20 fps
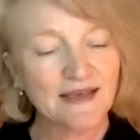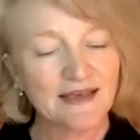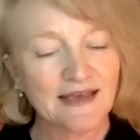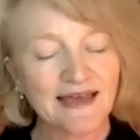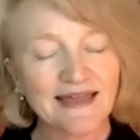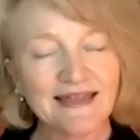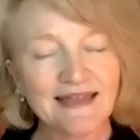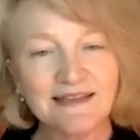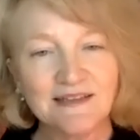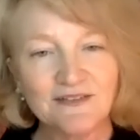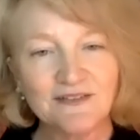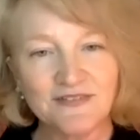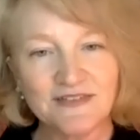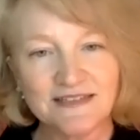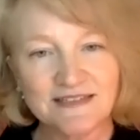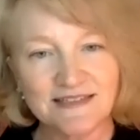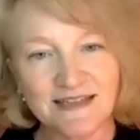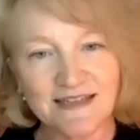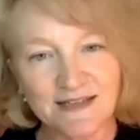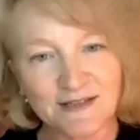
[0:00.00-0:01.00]
Elie
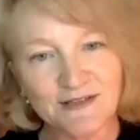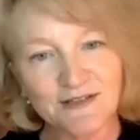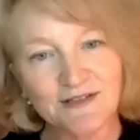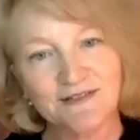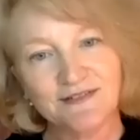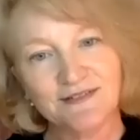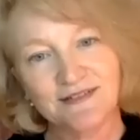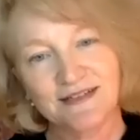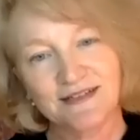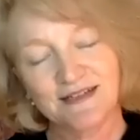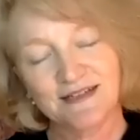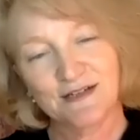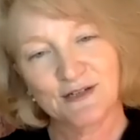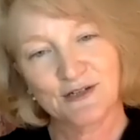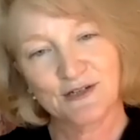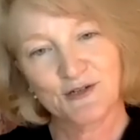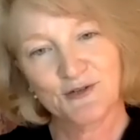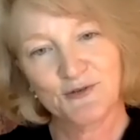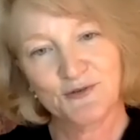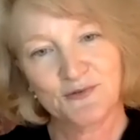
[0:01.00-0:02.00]
Wiesel,
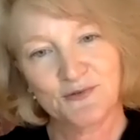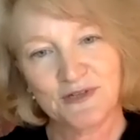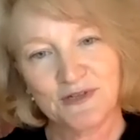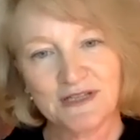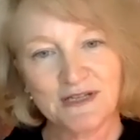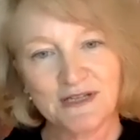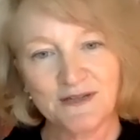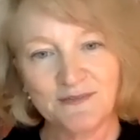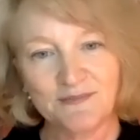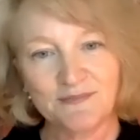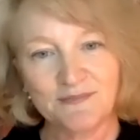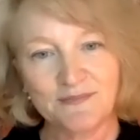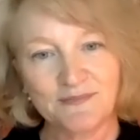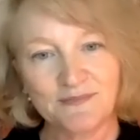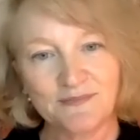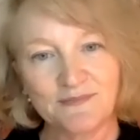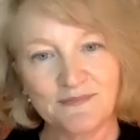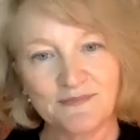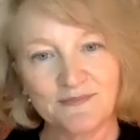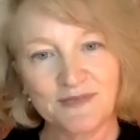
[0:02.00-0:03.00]
who really,
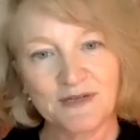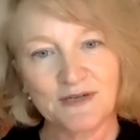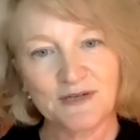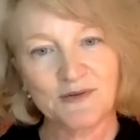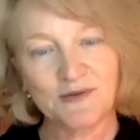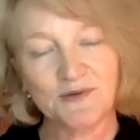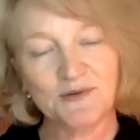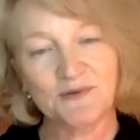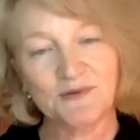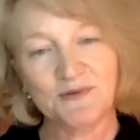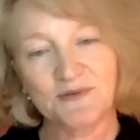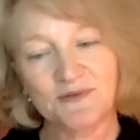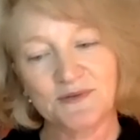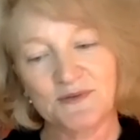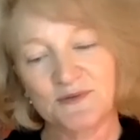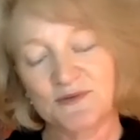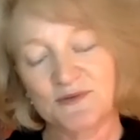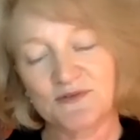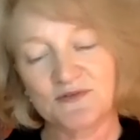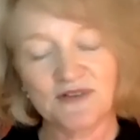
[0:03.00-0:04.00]
you know, who
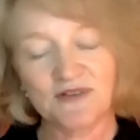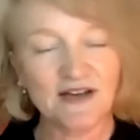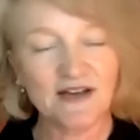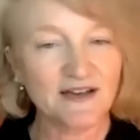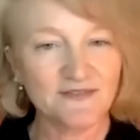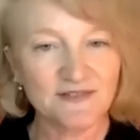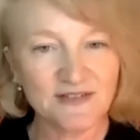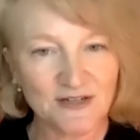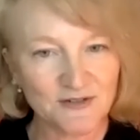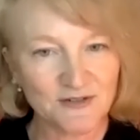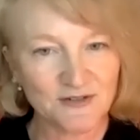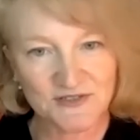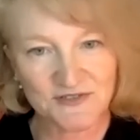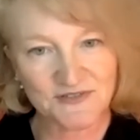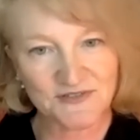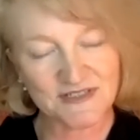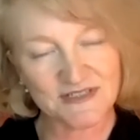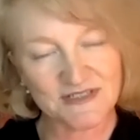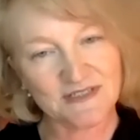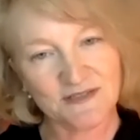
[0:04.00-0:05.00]
survived
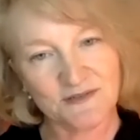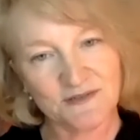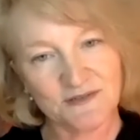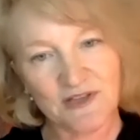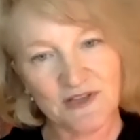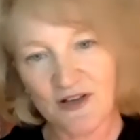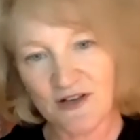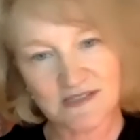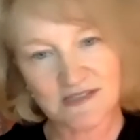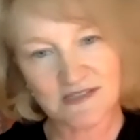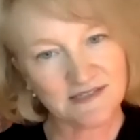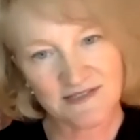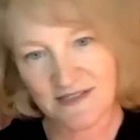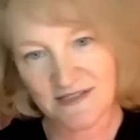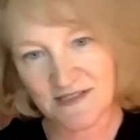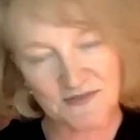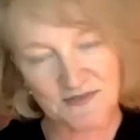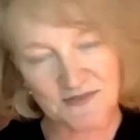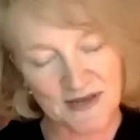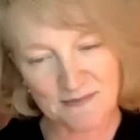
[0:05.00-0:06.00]
Auschwitz, who lost
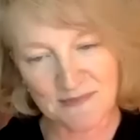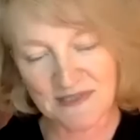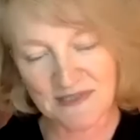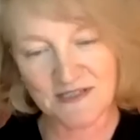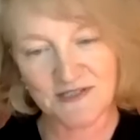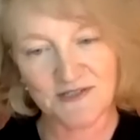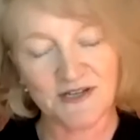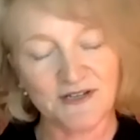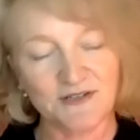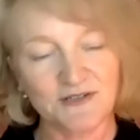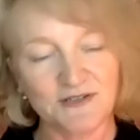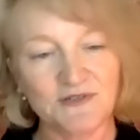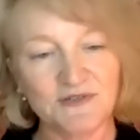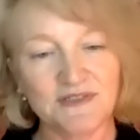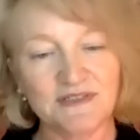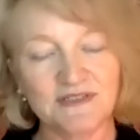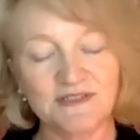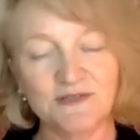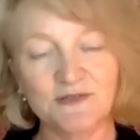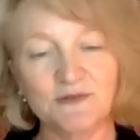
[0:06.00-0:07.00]
his family to
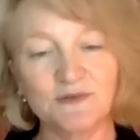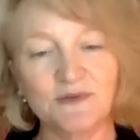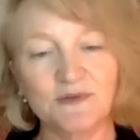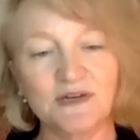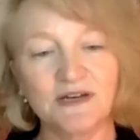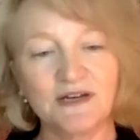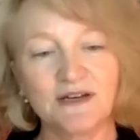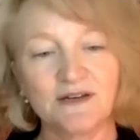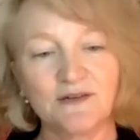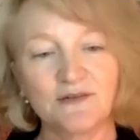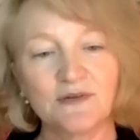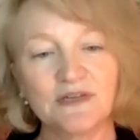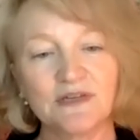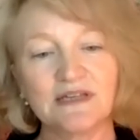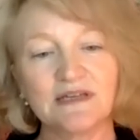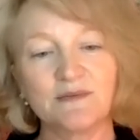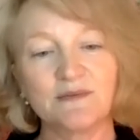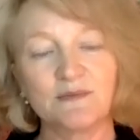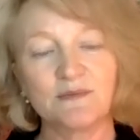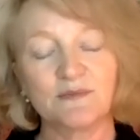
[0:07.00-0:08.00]
Auschwitz, who
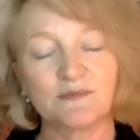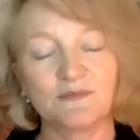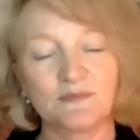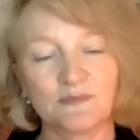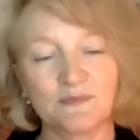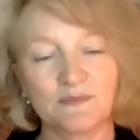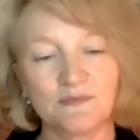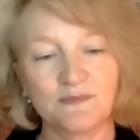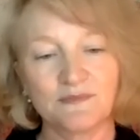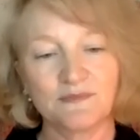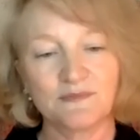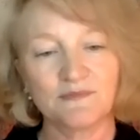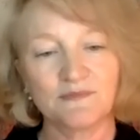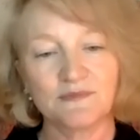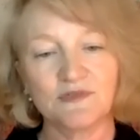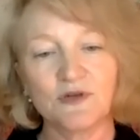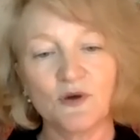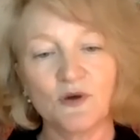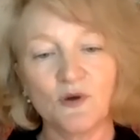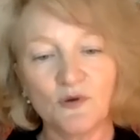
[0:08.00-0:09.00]
really
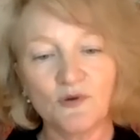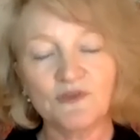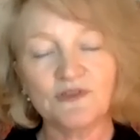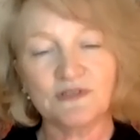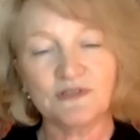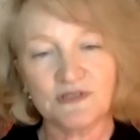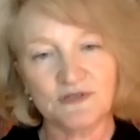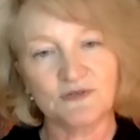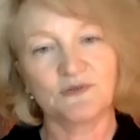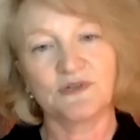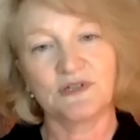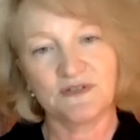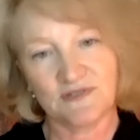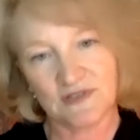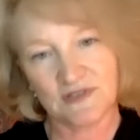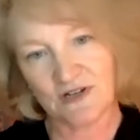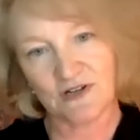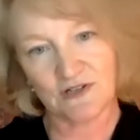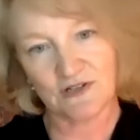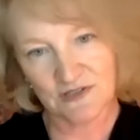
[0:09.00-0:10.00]
told the story of
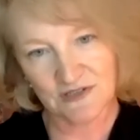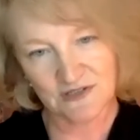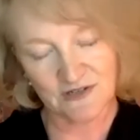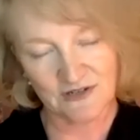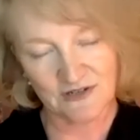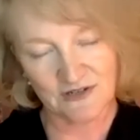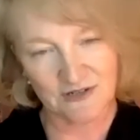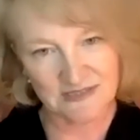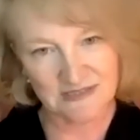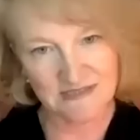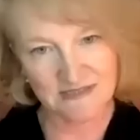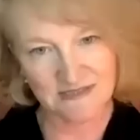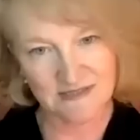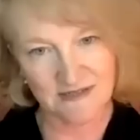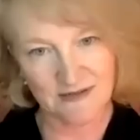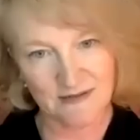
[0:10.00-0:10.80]
the Holocaust.